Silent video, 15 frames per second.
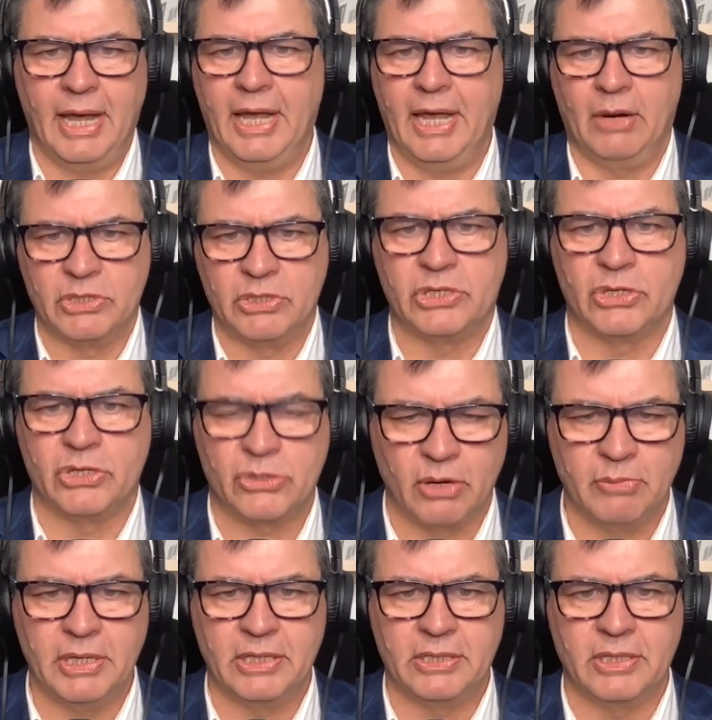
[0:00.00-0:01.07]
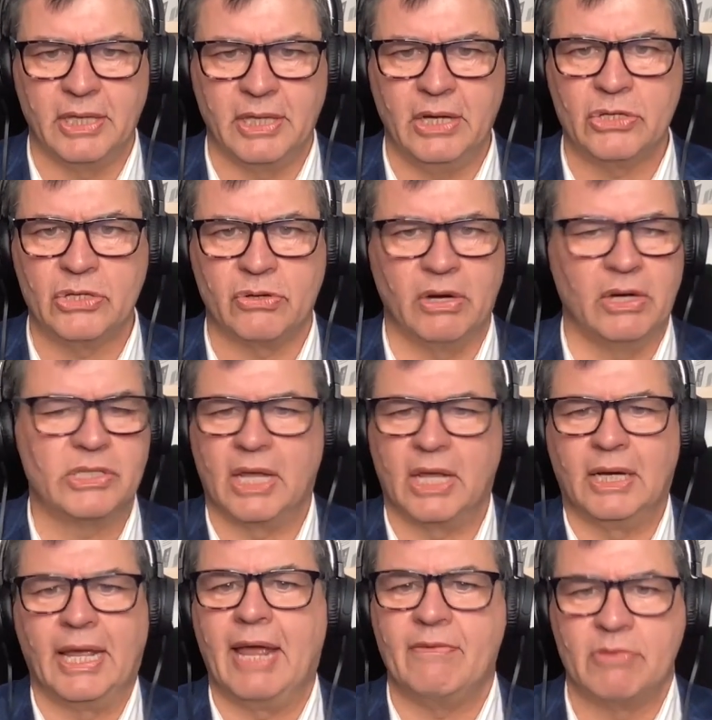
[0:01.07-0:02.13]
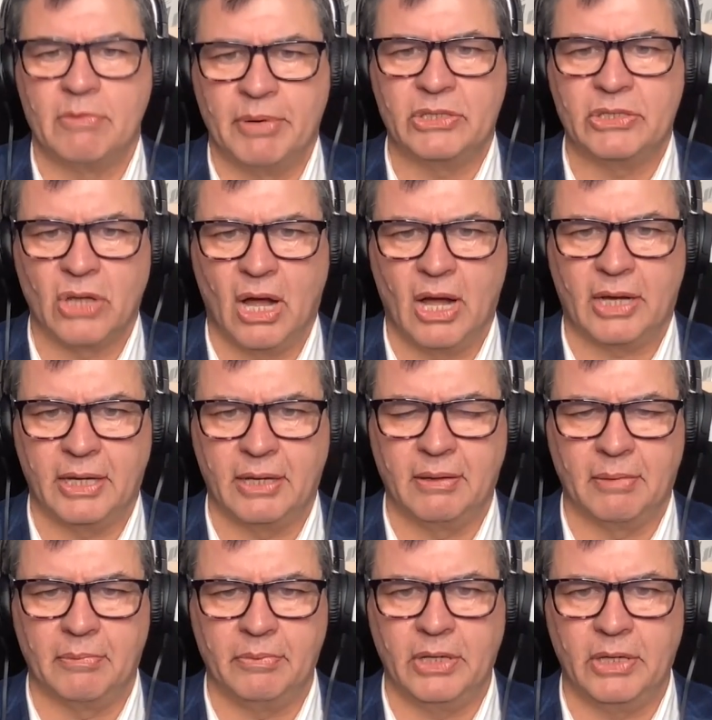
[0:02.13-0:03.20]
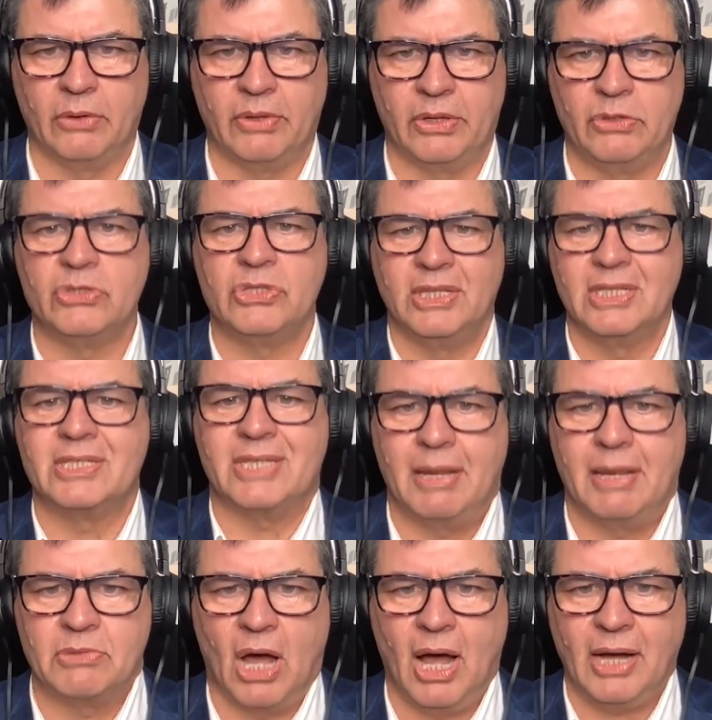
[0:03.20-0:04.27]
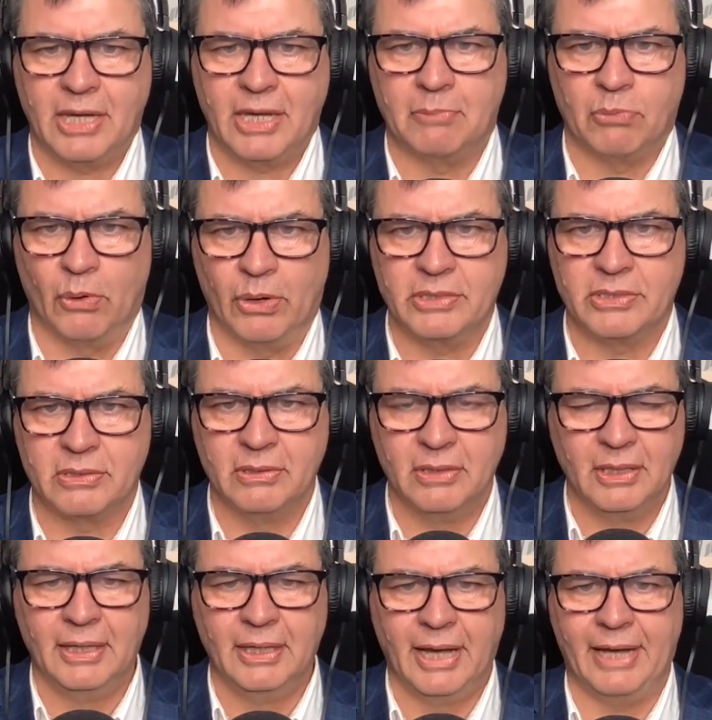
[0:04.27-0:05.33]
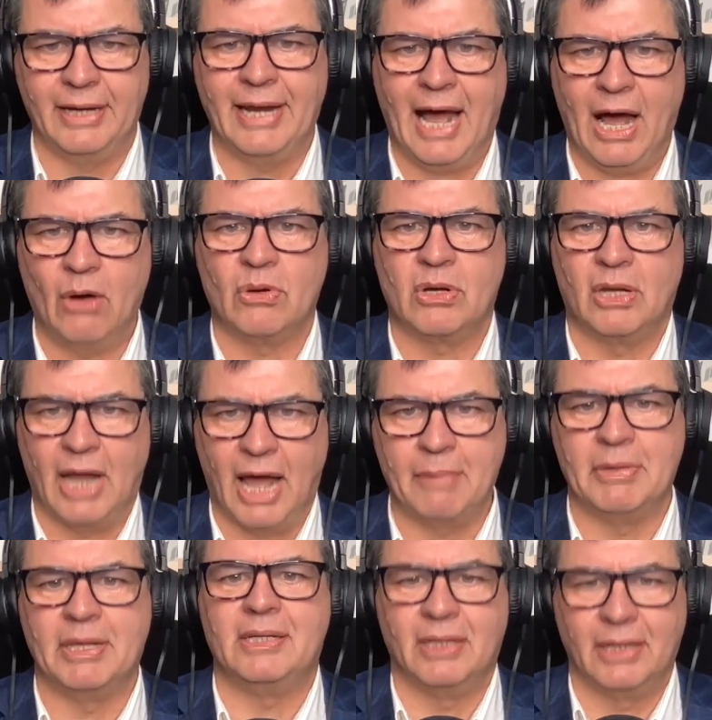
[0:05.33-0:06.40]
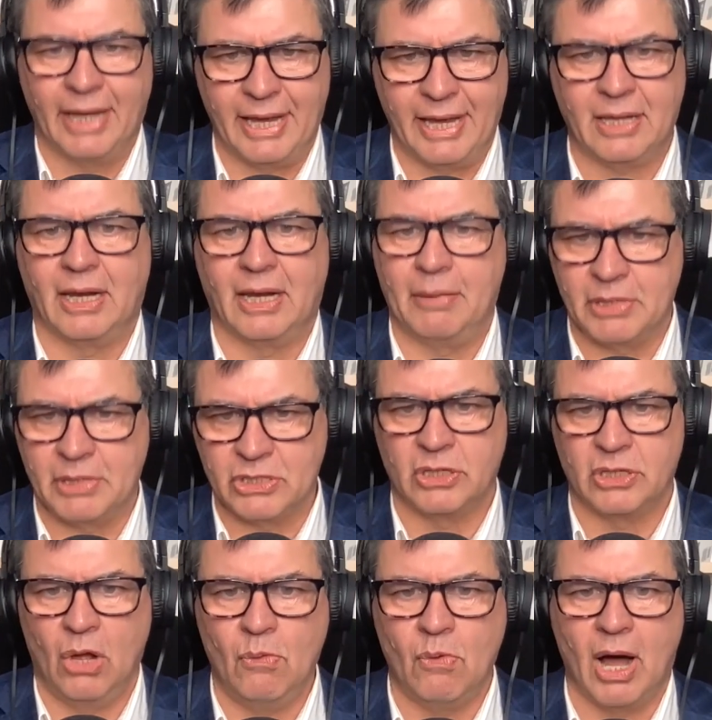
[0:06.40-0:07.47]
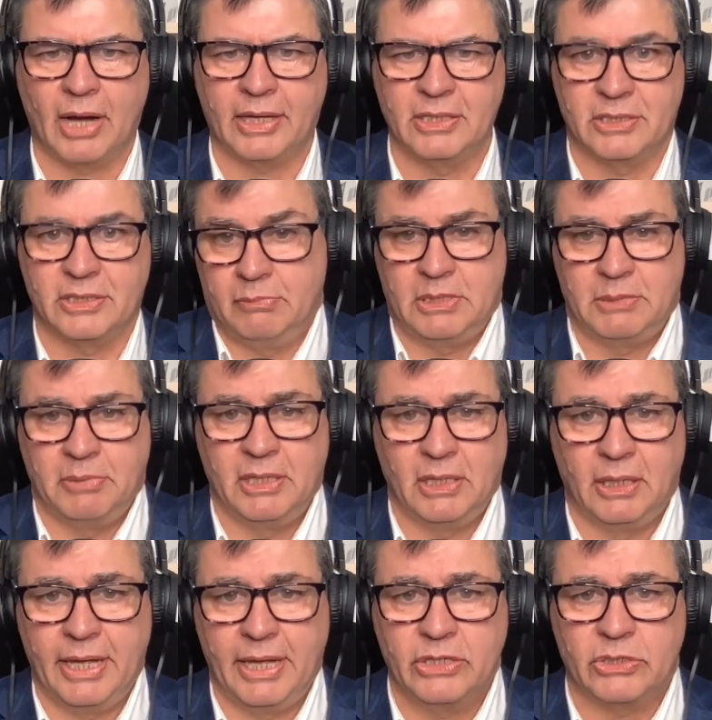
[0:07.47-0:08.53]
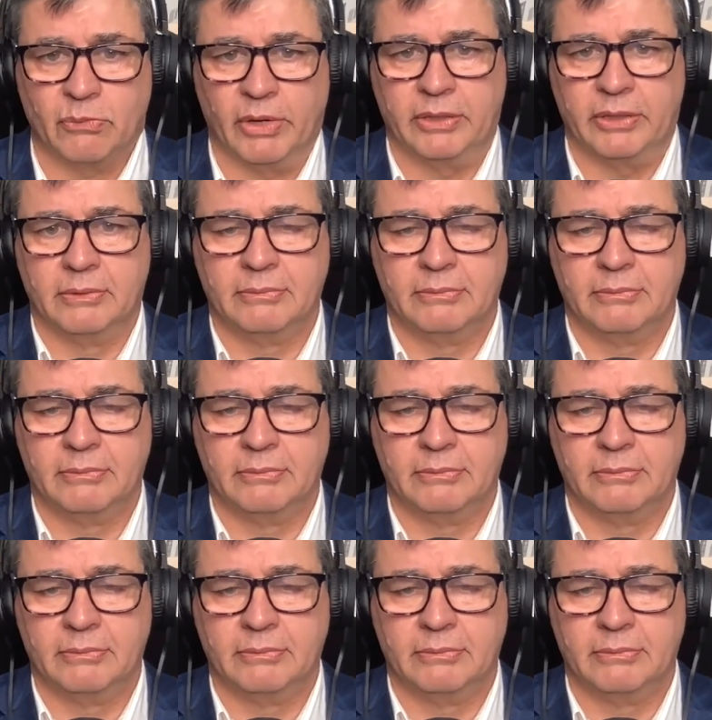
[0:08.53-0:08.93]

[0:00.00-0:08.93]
and it was distributed to the industry, and suddenly everybody's talking, you know, using the same talking points. And now climate delay, climate slow walking seems to be the latest one.